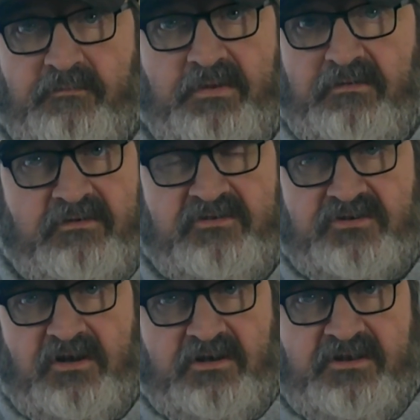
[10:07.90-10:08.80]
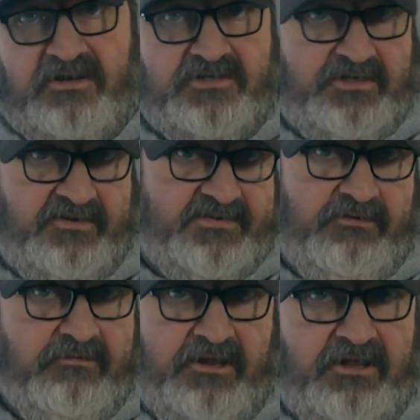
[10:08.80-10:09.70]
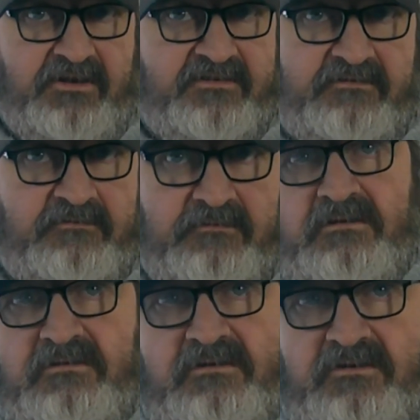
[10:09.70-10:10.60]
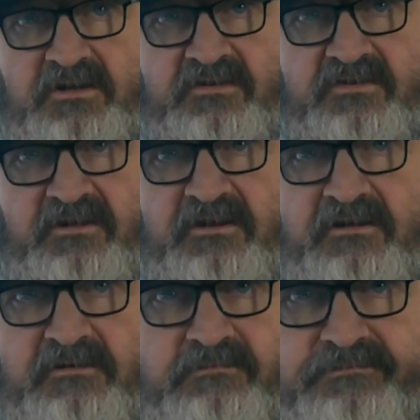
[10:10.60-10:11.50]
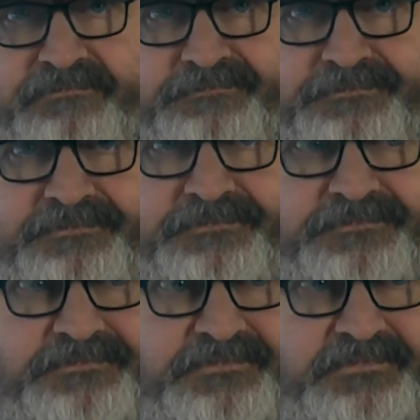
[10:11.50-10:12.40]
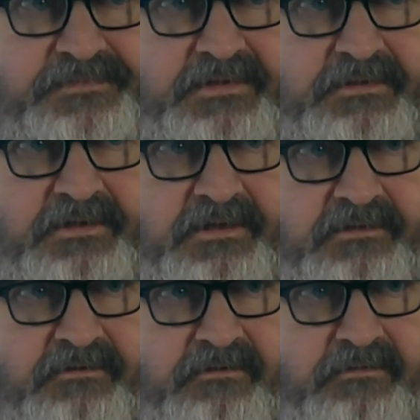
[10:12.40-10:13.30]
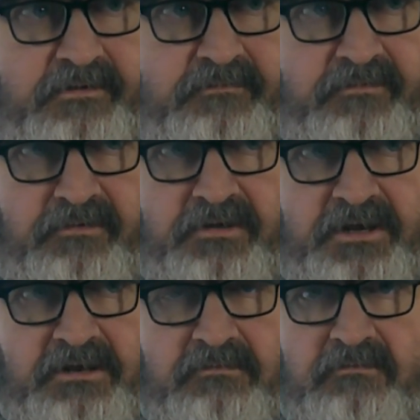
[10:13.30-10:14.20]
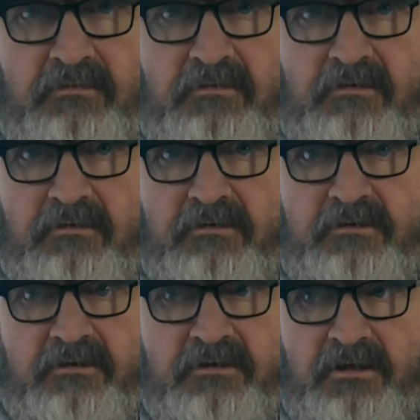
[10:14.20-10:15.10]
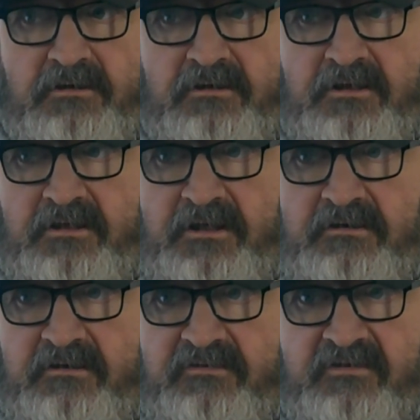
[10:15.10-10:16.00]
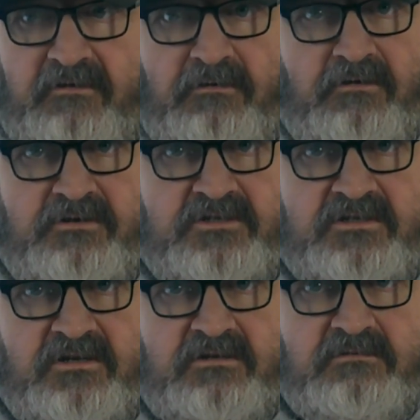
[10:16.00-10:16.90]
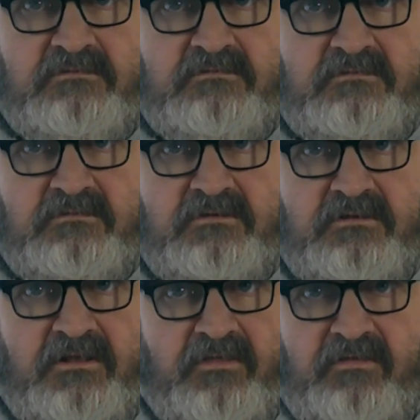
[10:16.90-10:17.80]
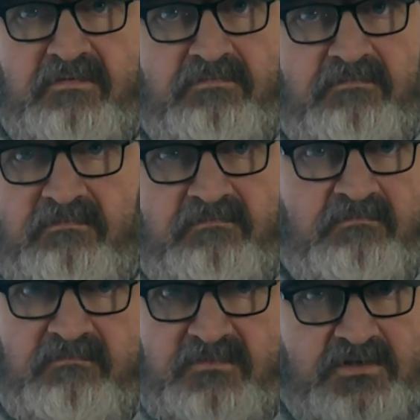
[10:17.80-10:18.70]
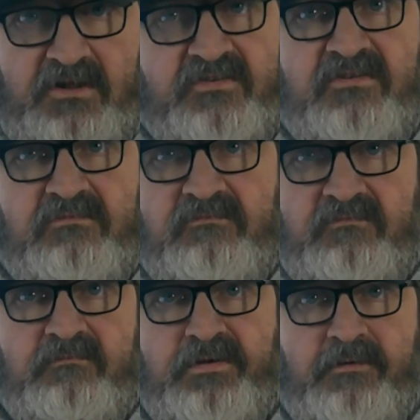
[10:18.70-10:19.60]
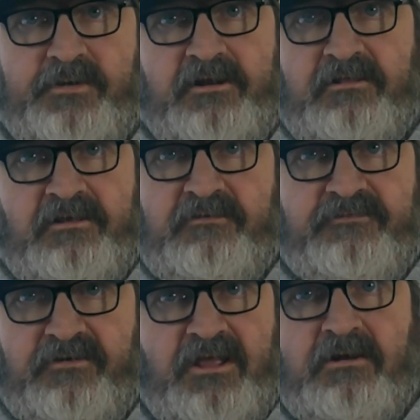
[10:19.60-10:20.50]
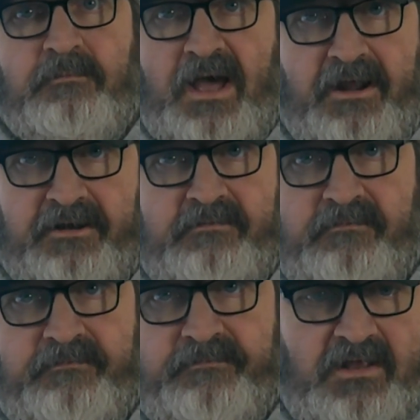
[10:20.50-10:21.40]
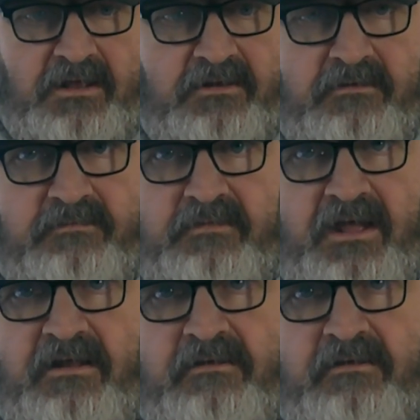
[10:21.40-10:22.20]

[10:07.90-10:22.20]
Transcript: builders, shouldn't touch these newer kits. You're just gonna either ruin it or you're gonna get discouraged and just permanently forget about it. And